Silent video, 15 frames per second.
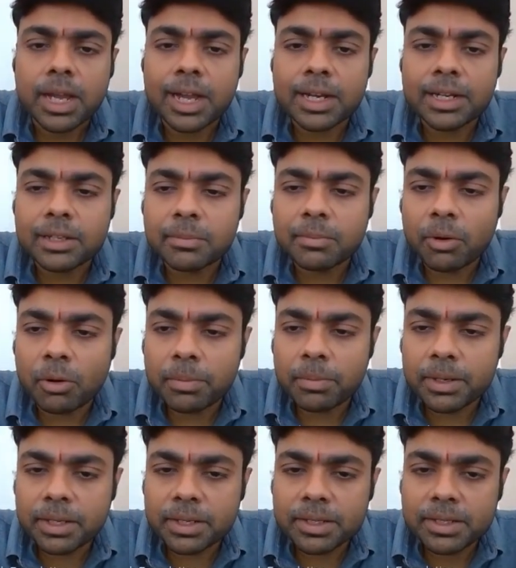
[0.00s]
And the
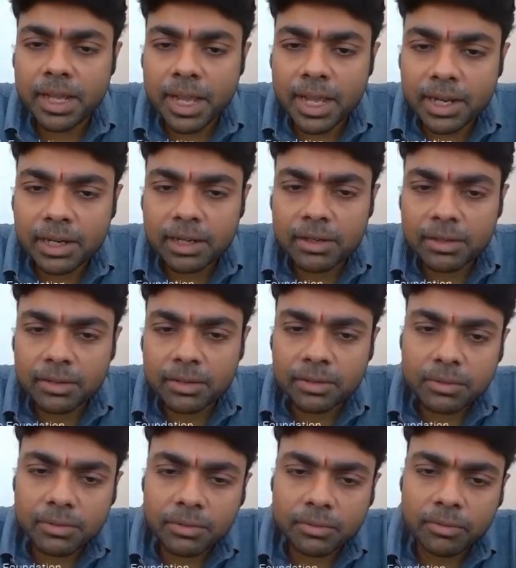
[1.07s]
property is held
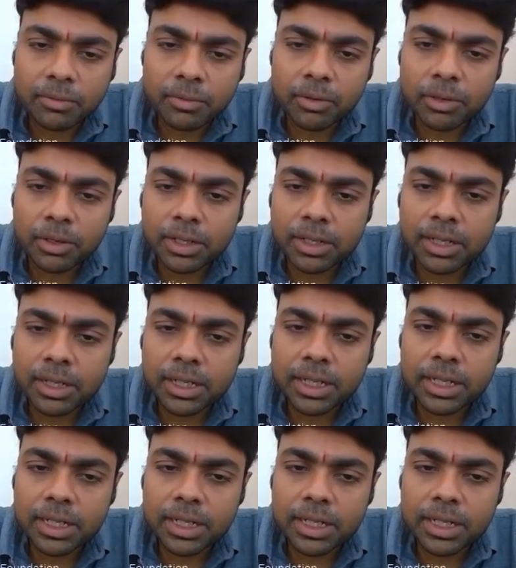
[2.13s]
for